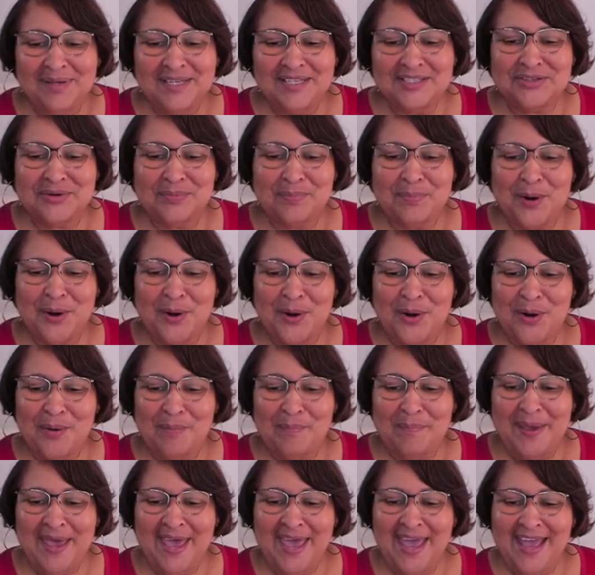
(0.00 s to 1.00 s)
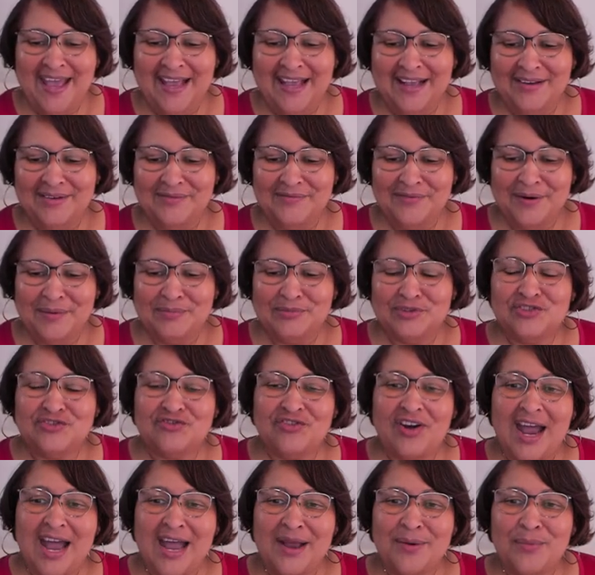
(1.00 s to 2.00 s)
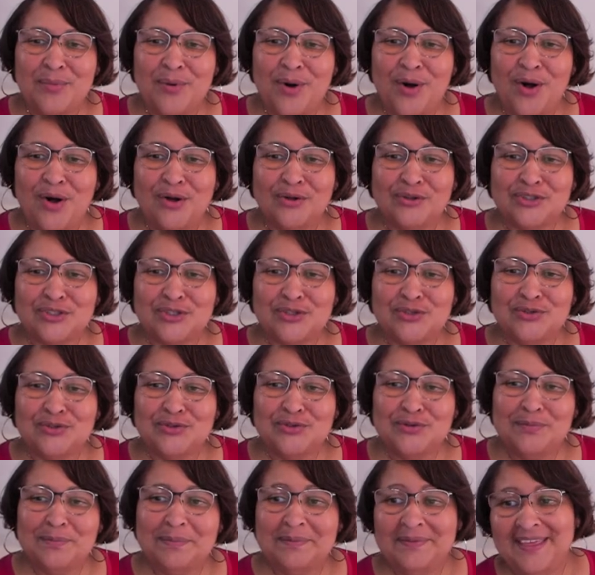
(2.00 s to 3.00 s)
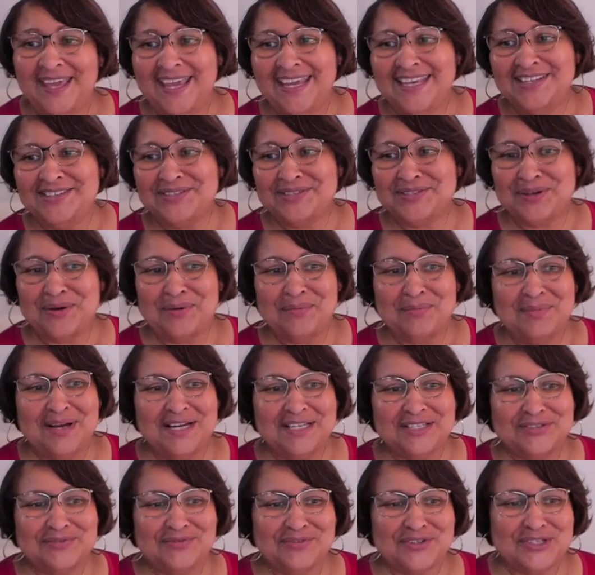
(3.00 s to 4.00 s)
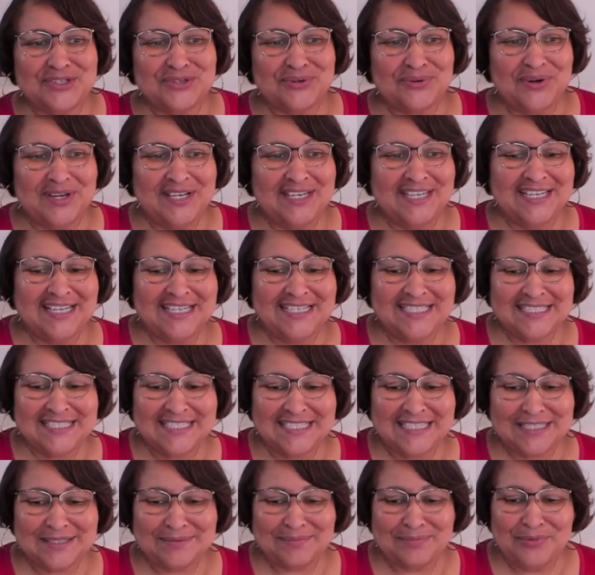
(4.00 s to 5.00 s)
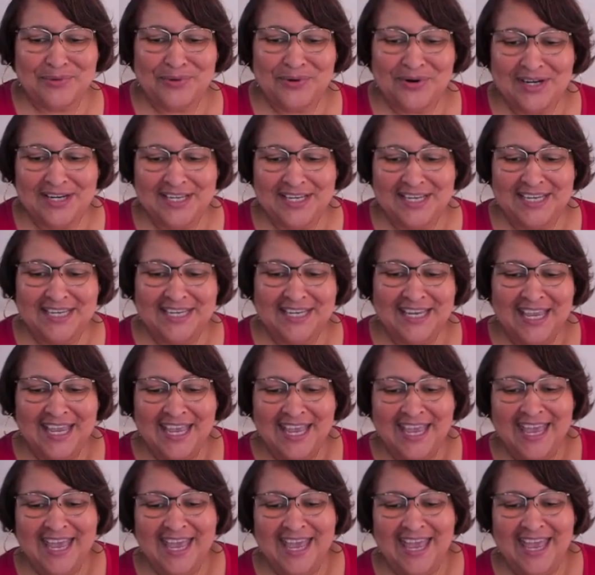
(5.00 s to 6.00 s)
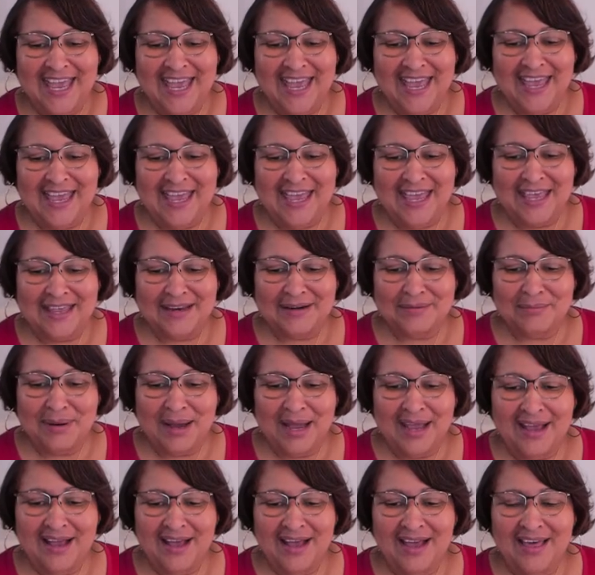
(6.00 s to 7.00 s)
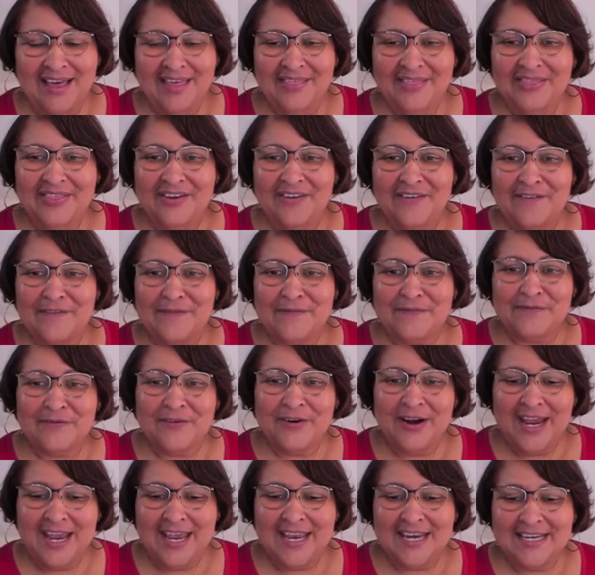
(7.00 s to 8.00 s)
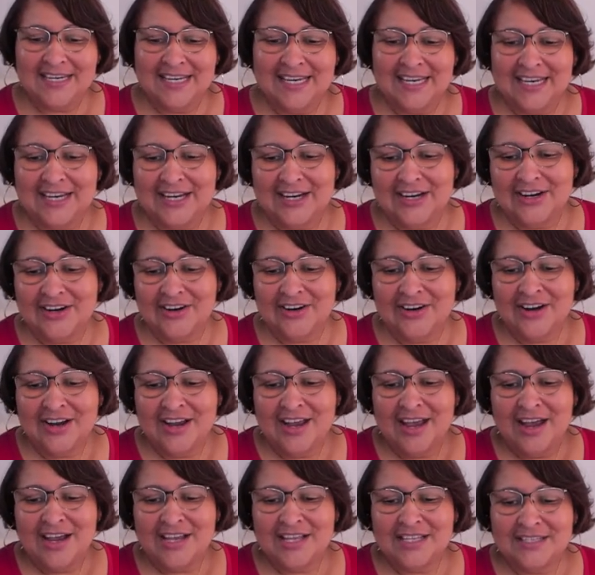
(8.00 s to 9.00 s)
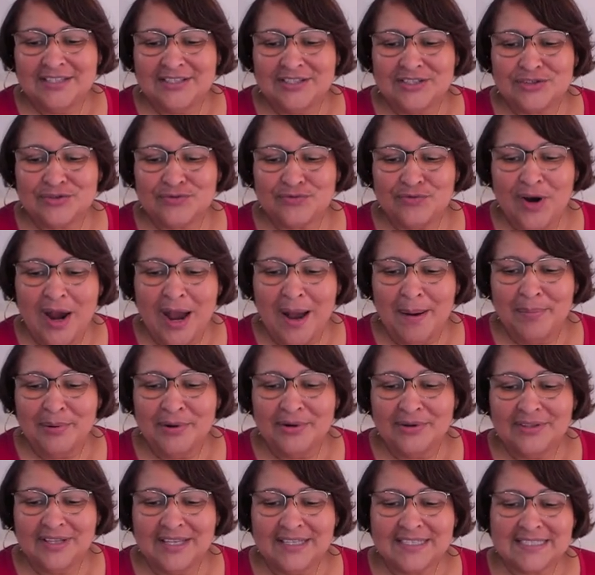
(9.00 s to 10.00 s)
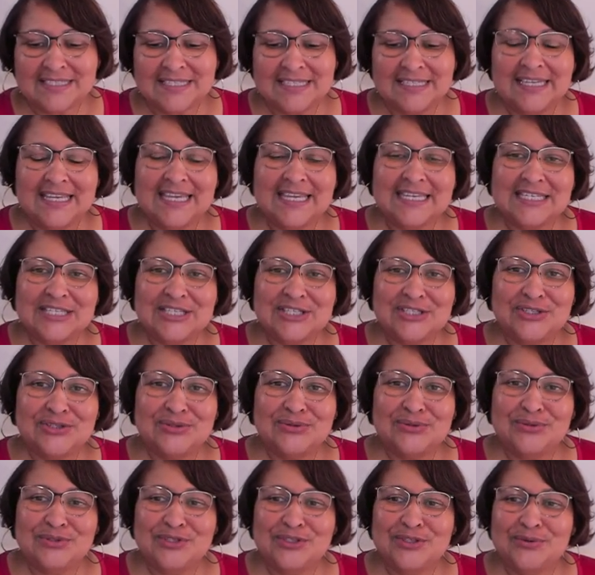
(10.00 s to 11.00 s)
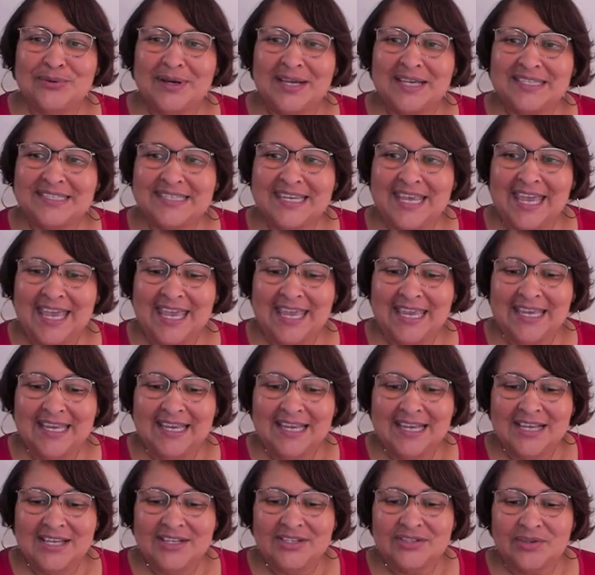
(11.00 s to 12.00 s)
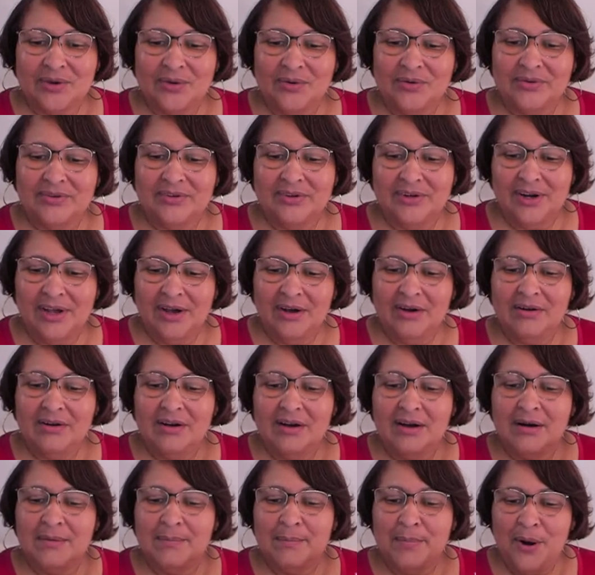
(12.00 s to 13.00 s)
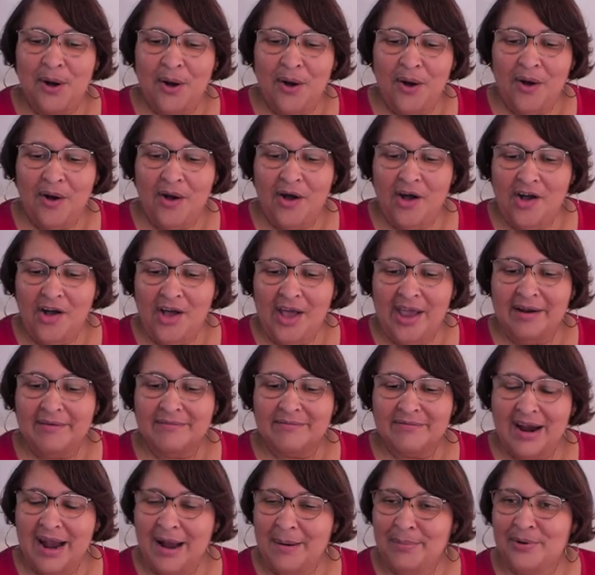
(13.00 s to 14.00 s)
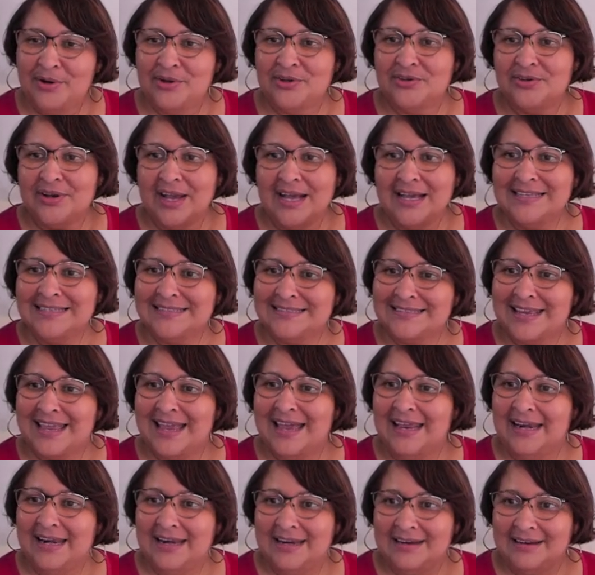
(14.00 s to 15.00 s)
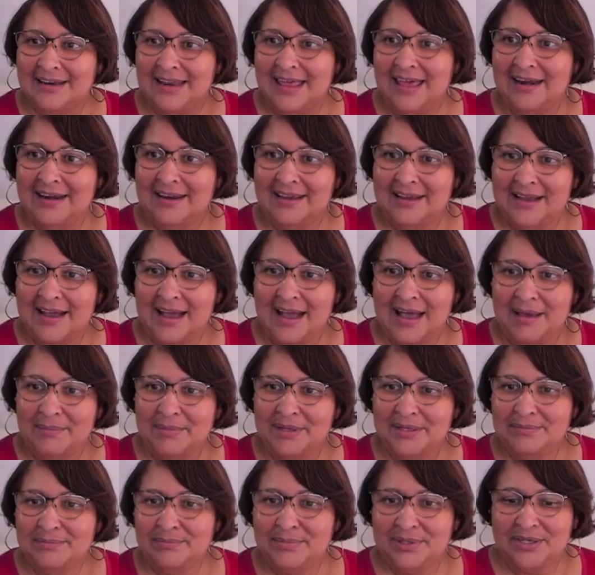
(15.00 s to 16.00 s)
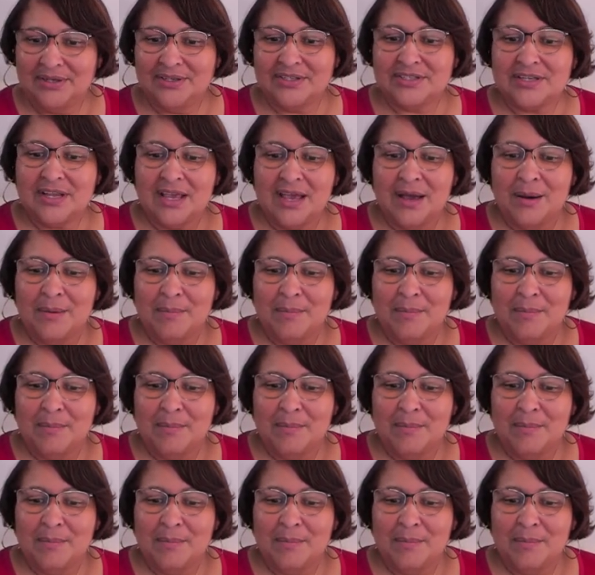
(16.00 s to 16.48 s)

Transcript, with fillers: Mr. Paul Peck from Drywall Tube, thank you so much for joining us this morning. And my other friend here, this is Robert, that's Lynn to USA. So, you know, Paul and Robert, you guys got a lot in common because